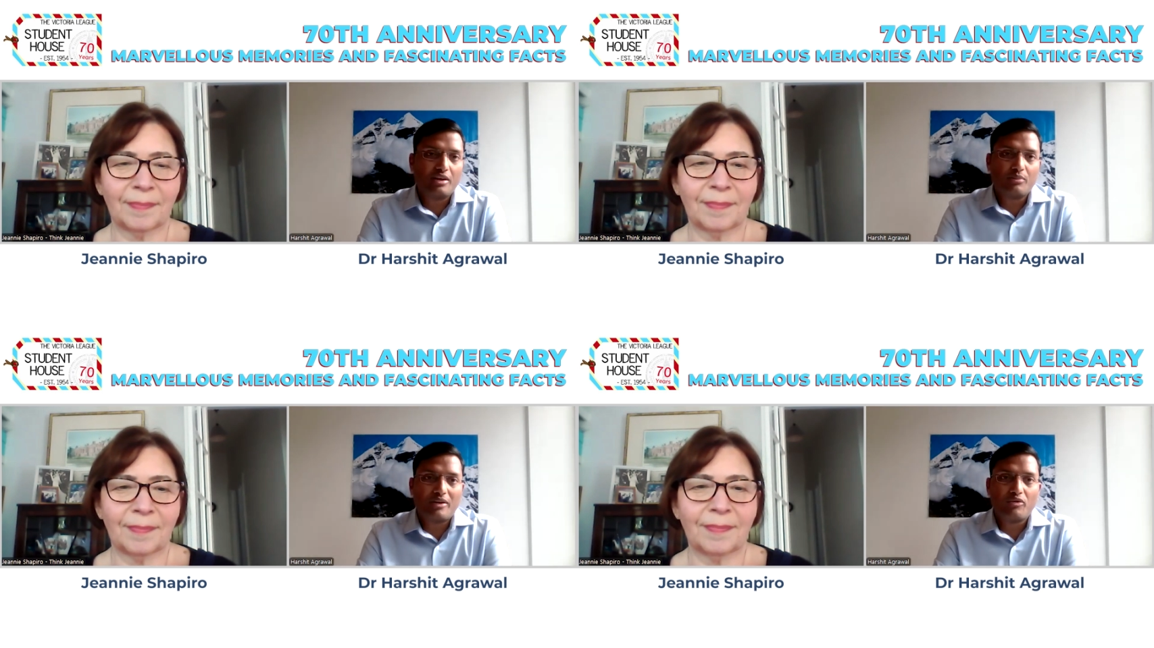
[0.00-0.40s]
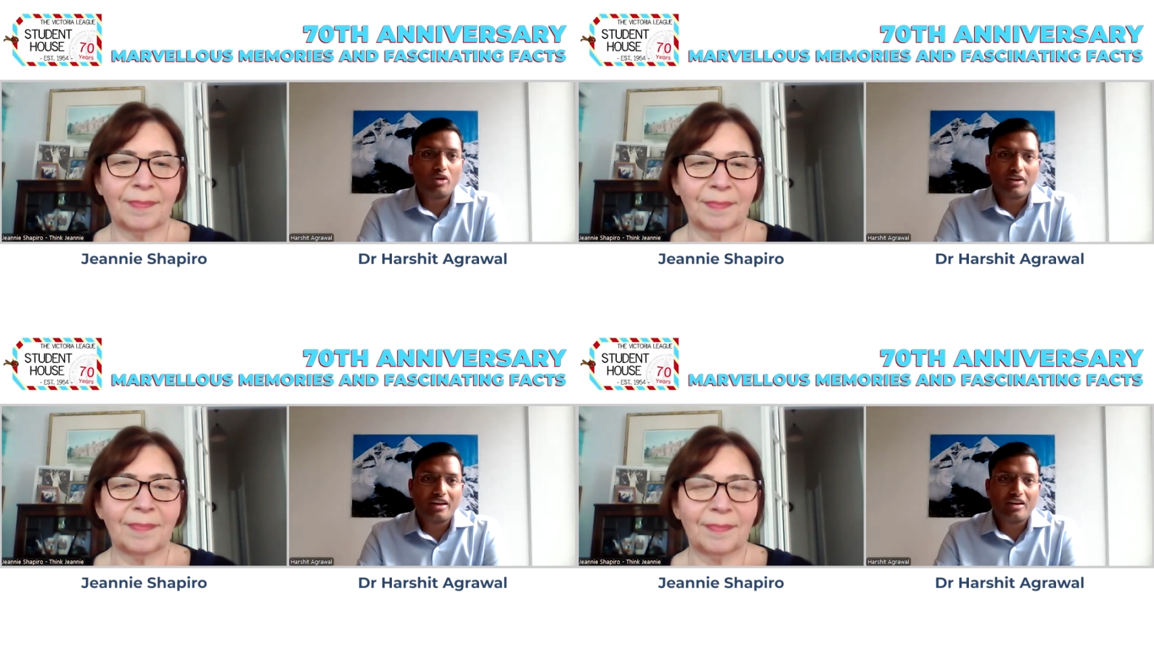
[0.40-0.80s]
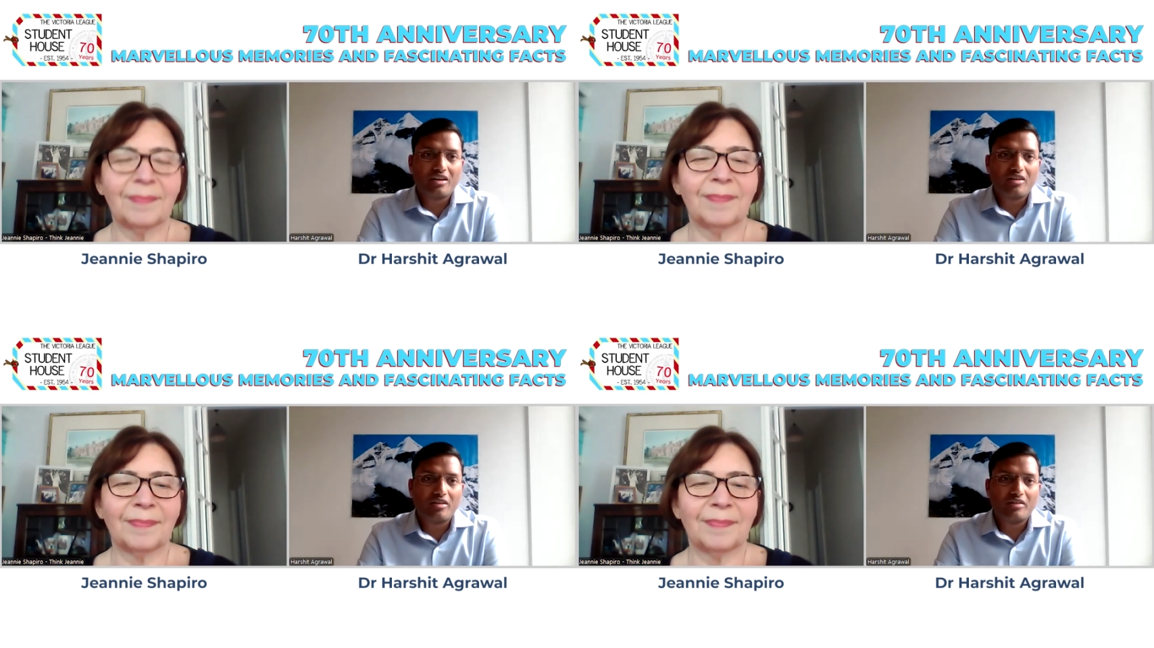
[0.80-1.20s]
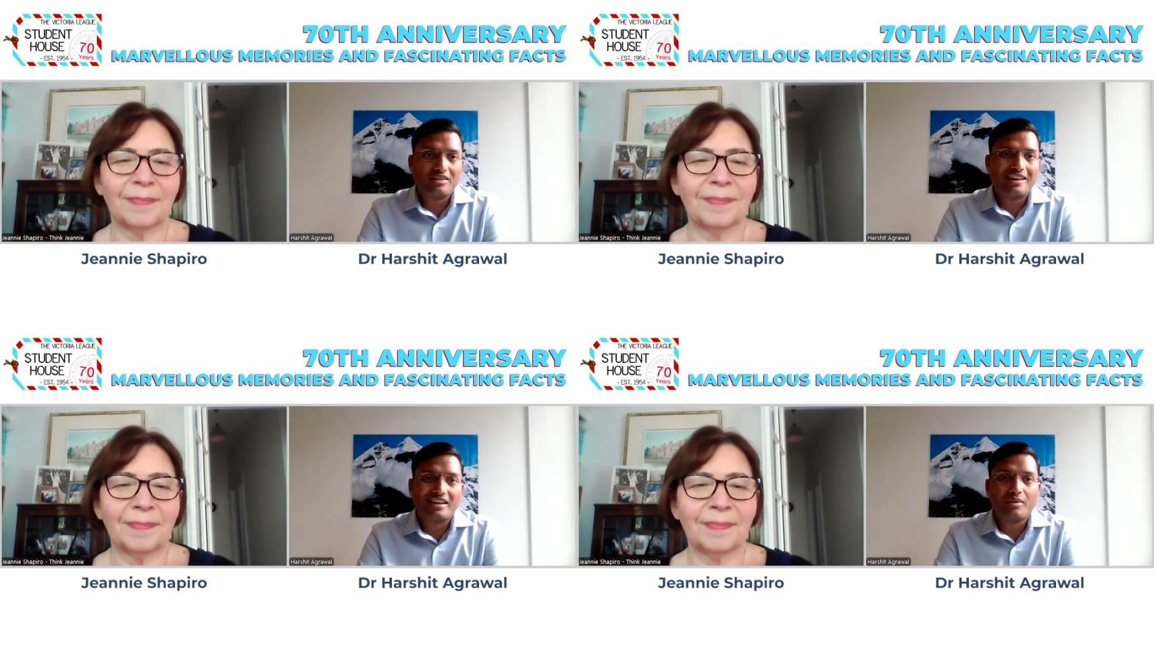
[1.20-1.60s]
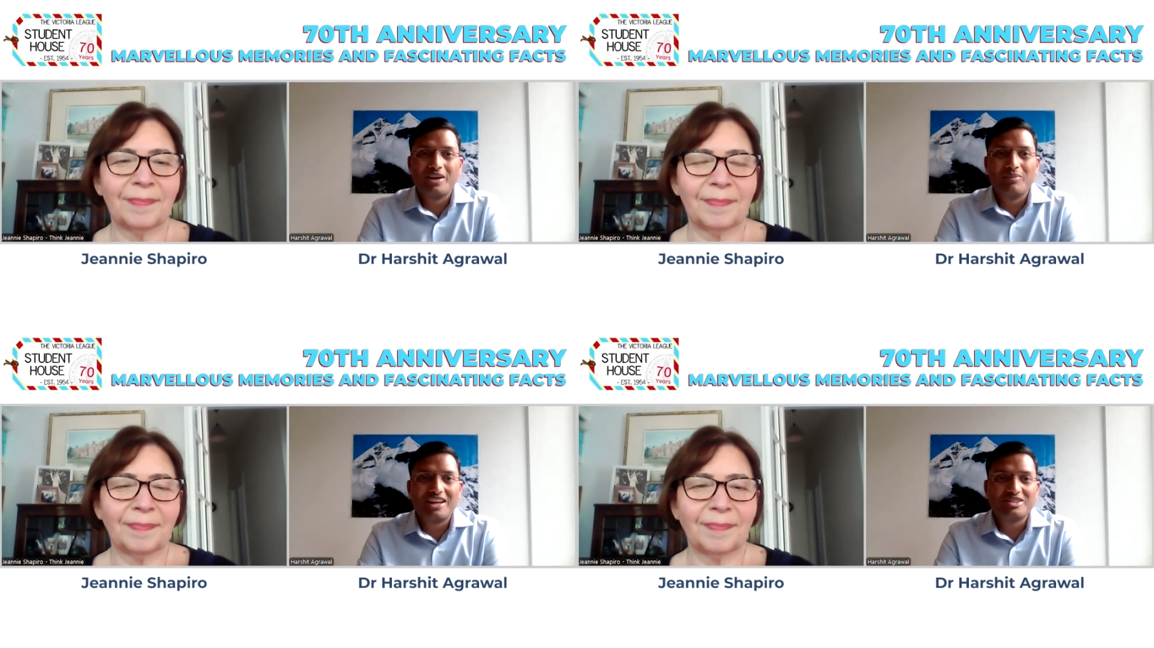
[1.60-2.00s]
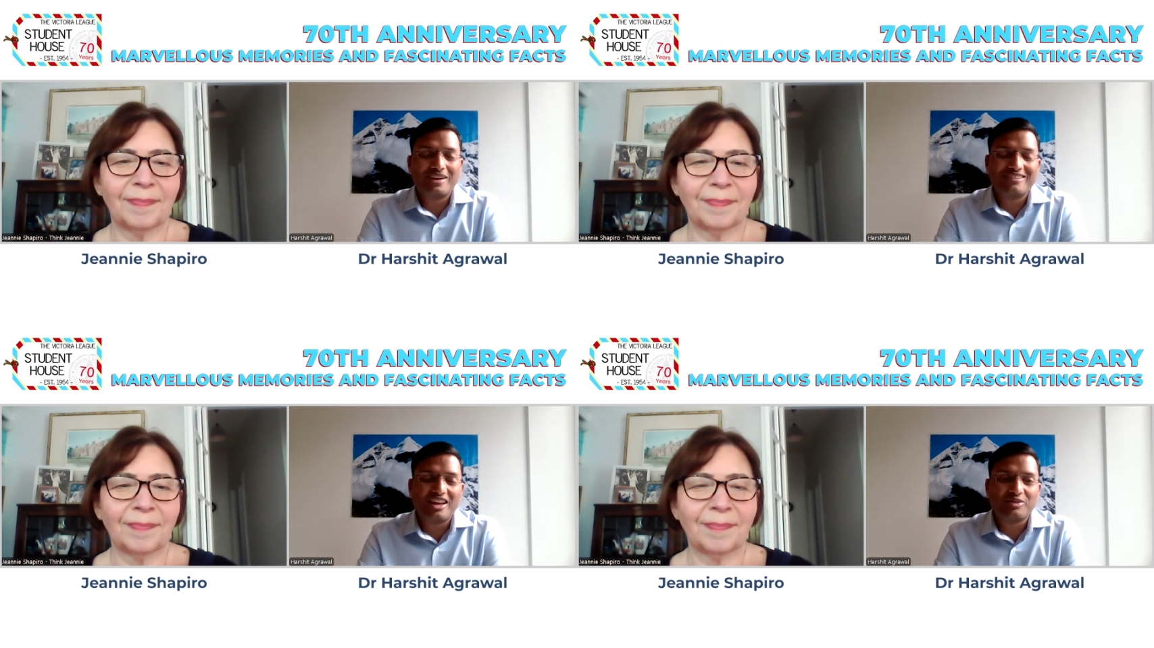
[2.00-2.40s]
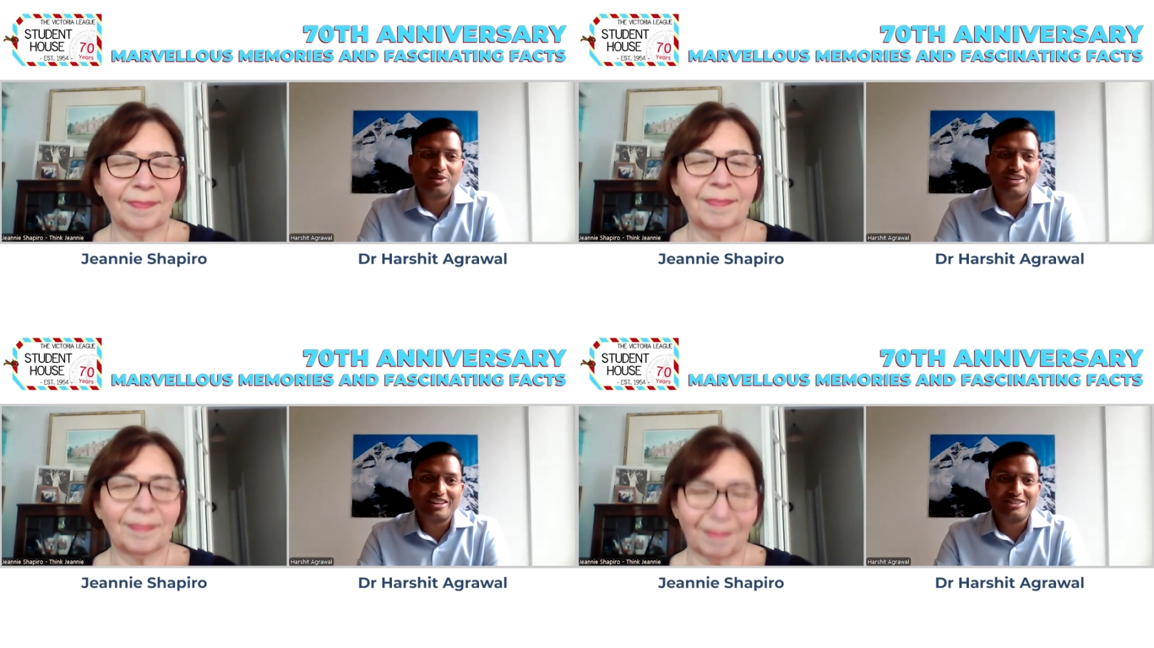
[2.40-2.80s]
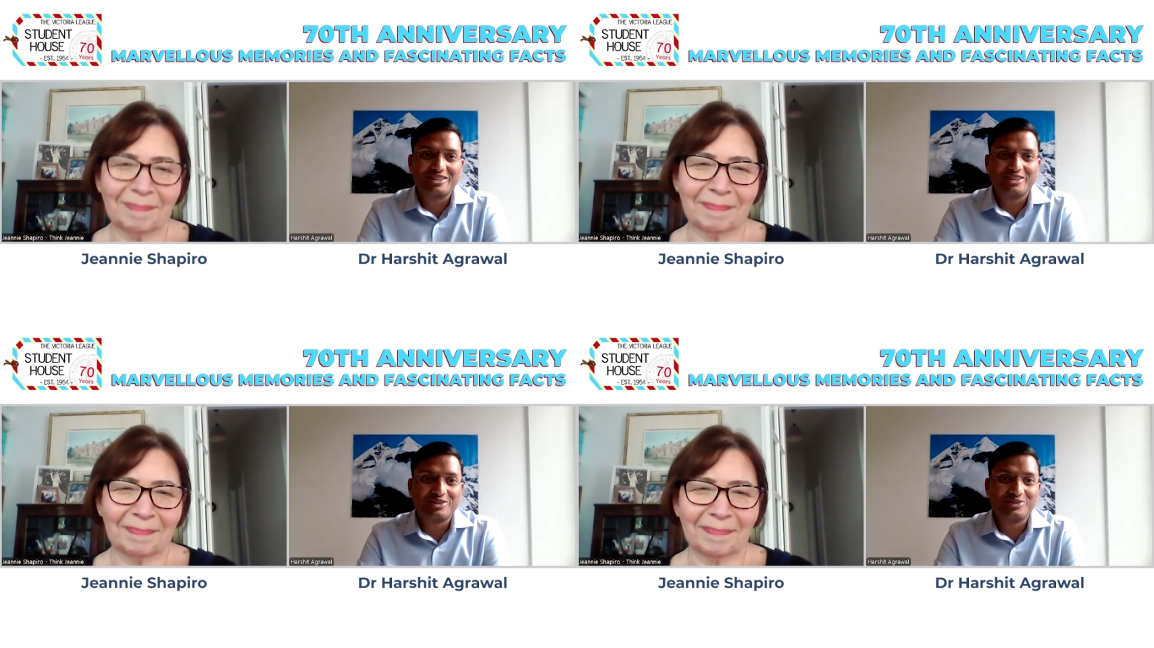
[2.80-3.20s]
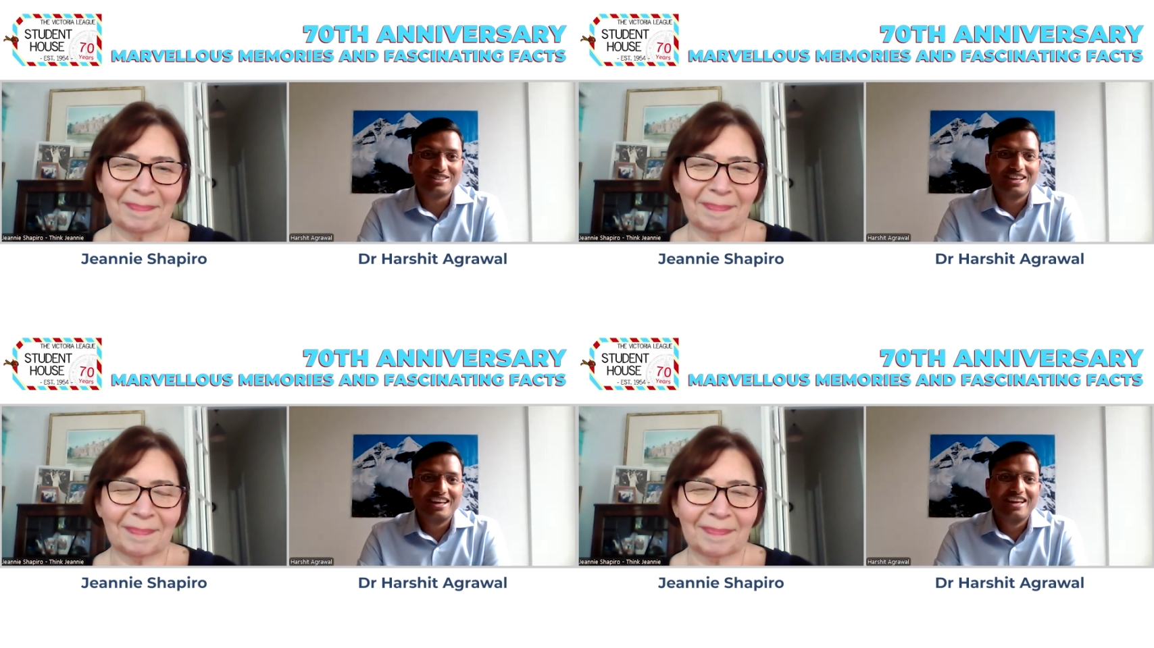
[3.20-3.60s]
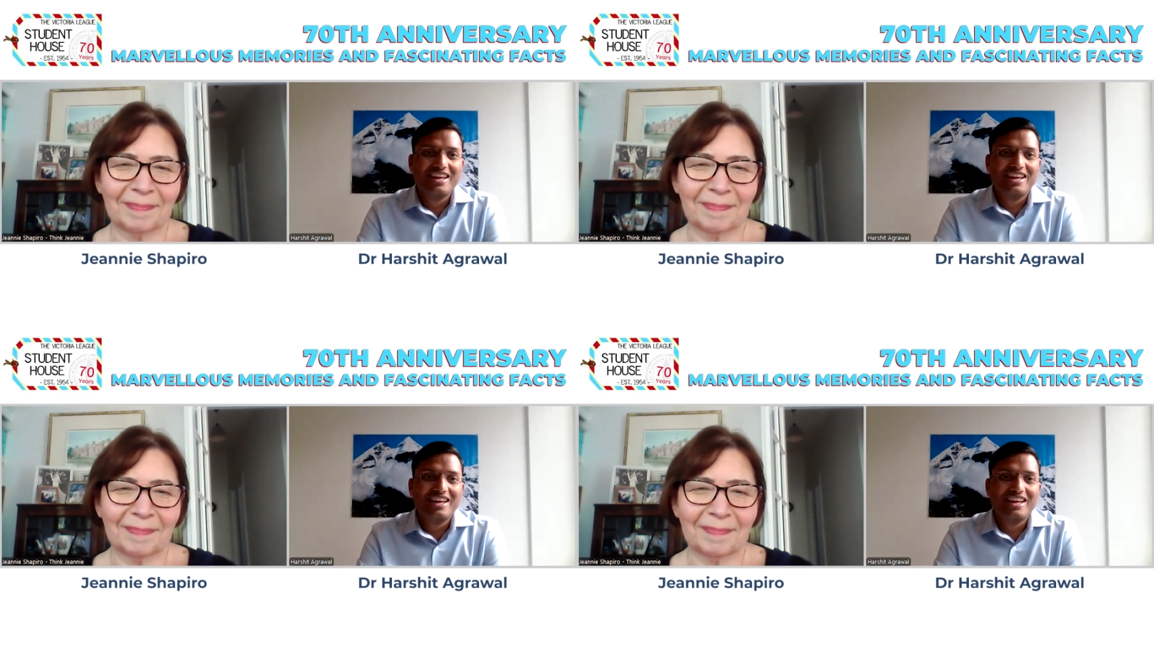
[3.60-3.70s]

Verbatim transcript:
Speaker 1: like by walking or you know like minimize my transportation use.